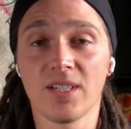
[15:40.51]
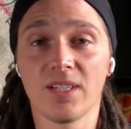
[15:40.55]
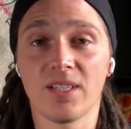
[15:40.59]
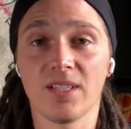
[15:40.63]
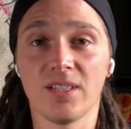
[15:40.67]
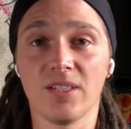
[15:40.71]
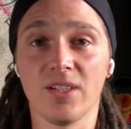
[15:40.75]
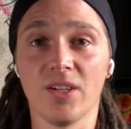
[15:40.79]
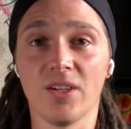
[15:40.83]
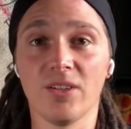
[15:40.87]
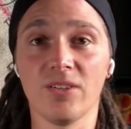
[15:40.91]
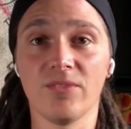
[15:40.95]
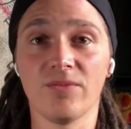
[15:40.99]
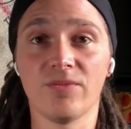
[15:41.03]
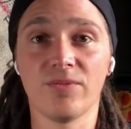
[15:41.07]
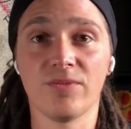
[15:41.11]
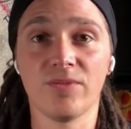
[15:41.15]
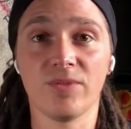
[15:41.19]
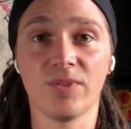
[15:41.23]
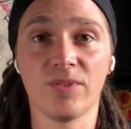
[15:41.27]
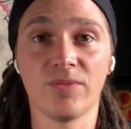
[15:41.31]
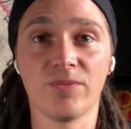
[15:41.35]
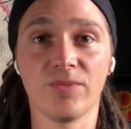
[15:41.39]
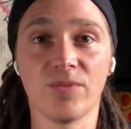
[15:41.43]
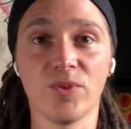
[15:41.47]
You know,
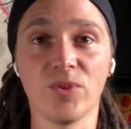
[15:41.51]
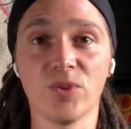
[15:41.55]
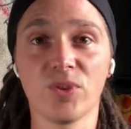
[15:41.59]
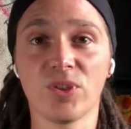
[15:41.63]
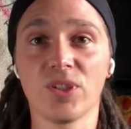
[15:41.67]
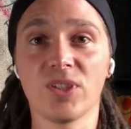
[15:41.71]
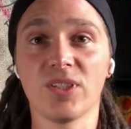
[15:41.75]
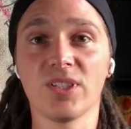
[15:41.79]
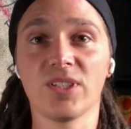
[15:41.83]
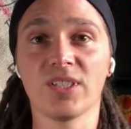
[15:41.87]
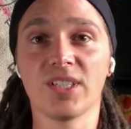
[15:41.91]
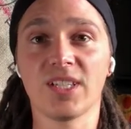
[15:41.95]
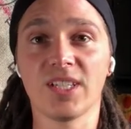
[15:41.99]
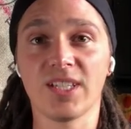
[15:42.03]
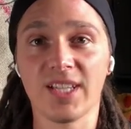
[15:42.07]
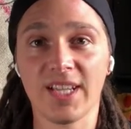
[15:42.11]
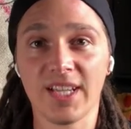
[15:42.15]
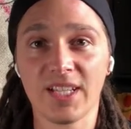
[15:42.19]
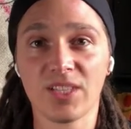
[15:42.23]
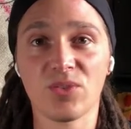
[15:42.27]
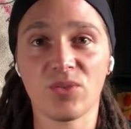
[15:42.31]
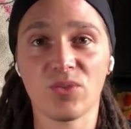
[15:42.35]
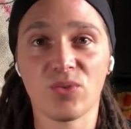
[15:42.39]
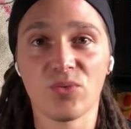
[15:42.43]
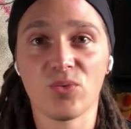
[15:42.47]
if you can
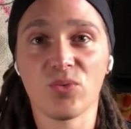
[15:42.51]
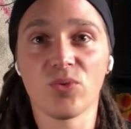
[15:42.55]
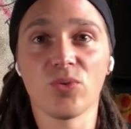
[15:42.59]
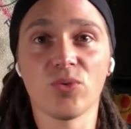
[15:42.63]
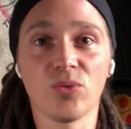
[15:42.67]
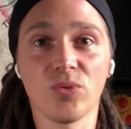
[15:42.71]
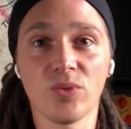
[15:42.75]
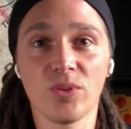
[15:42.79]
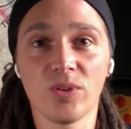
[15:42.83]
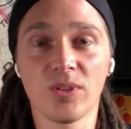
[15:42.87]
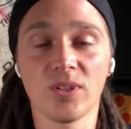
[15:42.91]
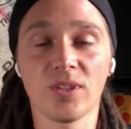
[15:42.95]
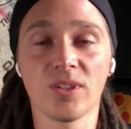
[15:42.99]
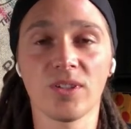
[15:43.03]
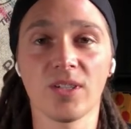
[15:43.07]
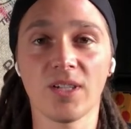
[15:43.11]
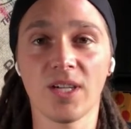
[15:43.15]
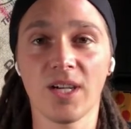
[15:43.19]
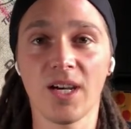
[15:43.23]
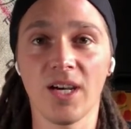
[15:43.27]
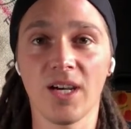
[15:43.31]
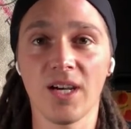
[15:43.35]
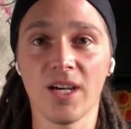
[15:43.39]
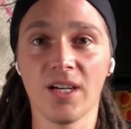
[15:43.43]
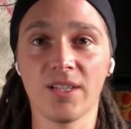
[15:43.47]
connect through
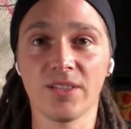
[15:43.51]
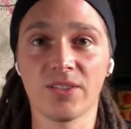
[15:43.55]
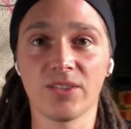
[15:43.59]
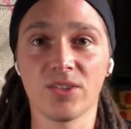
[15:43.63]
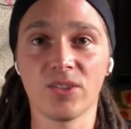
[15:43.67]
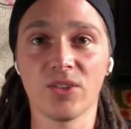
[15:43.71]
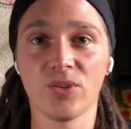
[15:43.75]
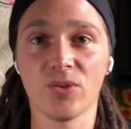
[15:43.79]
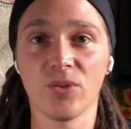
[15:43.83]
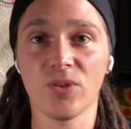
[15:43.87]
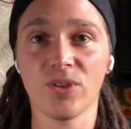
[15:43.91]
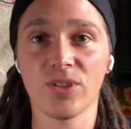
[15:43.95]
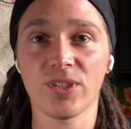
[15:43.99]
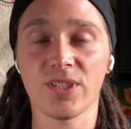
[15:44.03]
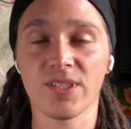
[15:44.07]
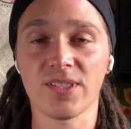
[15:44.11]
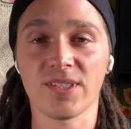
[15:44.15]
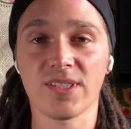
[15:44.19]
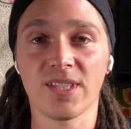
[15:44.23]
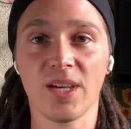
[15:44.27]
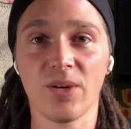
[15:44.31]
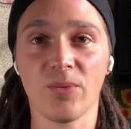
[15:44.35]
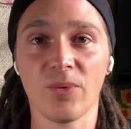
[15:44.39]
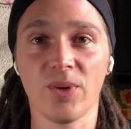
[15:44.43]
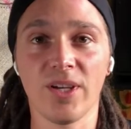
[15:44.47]
to your audience
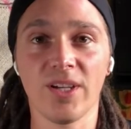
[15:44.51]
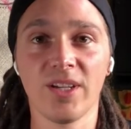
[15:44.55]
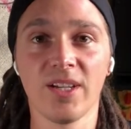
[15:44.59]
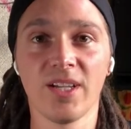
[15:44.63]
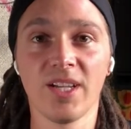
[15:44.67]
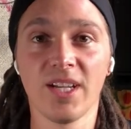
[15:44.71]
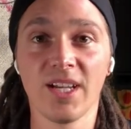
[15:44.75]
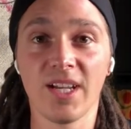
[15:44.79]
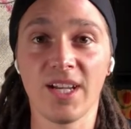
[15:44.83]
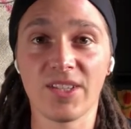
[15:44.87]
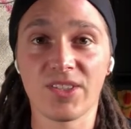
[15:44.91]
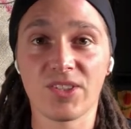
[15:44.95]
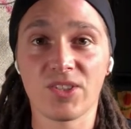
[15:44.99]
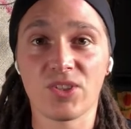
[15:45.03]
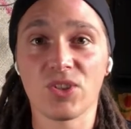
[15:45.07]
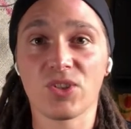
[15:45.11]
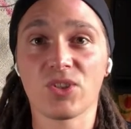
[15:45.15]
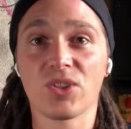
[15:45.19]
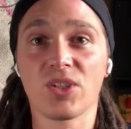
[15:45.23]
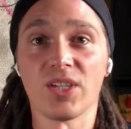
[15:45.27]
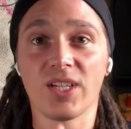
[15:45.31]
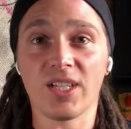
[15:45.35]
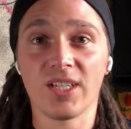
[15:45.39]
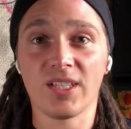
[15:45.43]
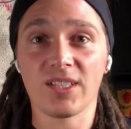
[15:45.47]
that way, it's just
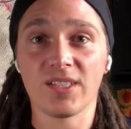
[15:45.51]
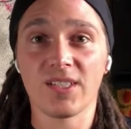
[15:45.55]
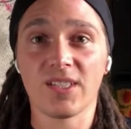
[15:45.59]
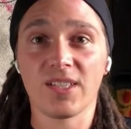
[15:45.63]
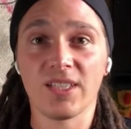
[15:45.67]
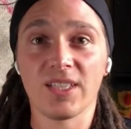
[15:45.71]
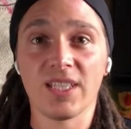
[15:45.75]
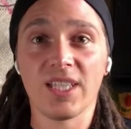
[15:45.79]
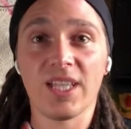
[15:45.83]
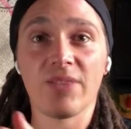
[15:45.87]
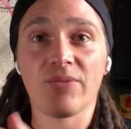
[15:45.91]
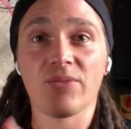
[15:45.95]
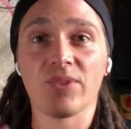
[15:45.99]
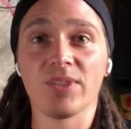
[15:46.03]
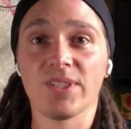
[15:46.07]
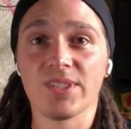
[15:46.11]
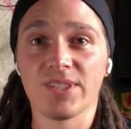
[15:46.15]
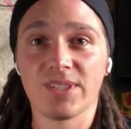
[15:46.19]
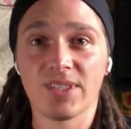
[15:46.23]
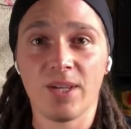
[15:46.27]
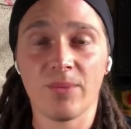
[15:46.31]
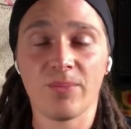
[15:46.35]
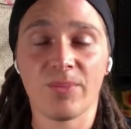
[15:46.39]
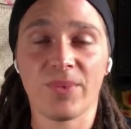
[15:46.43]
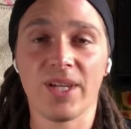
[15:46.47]
going to level
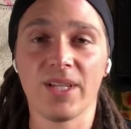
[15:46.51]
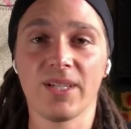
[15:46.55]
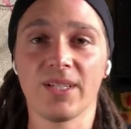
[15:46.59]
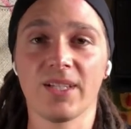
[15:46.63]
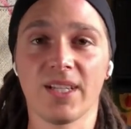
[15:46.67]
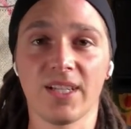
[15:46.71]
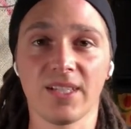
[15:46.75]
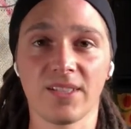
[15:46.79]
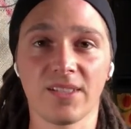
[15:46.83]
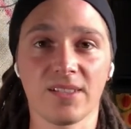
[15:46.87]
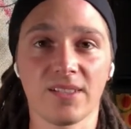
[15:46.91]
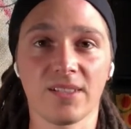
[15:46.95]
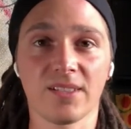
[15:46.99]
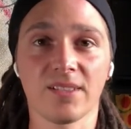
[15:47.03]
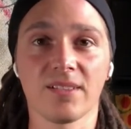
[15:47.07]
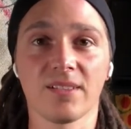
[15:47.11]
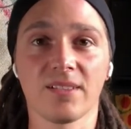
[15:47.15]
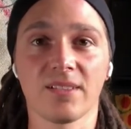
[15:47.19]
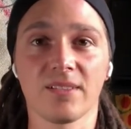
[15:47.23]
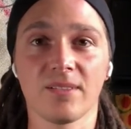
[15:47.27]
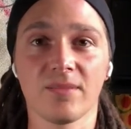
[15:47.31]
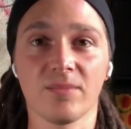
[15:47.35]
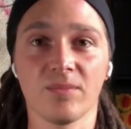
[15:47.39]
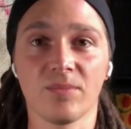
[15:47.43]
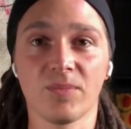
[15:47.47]
us up that next
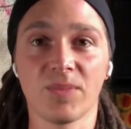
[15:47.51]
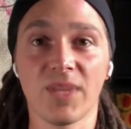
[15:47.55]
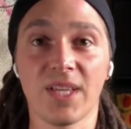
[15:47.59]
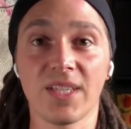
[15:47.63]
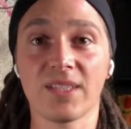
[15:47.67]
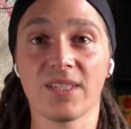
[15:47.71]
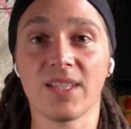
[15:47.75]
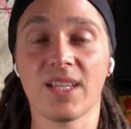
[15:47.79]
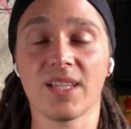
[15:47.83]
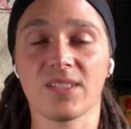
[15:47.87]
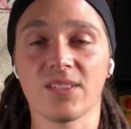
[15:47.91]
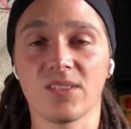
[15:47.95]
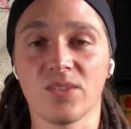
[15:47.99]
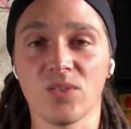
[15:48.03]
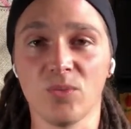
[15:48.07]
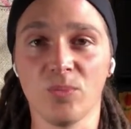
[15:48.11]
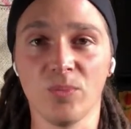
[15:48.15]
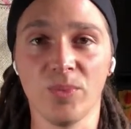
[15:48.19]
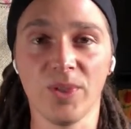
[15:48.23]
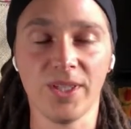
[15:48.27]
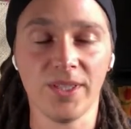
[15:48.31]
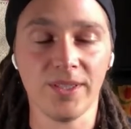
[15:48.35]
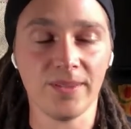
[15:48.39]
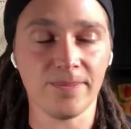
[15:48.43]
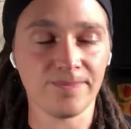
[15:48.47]
little
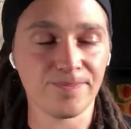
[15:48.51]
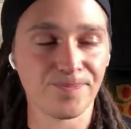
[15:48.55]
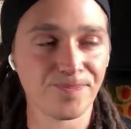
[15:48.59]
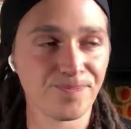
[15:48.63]
bit.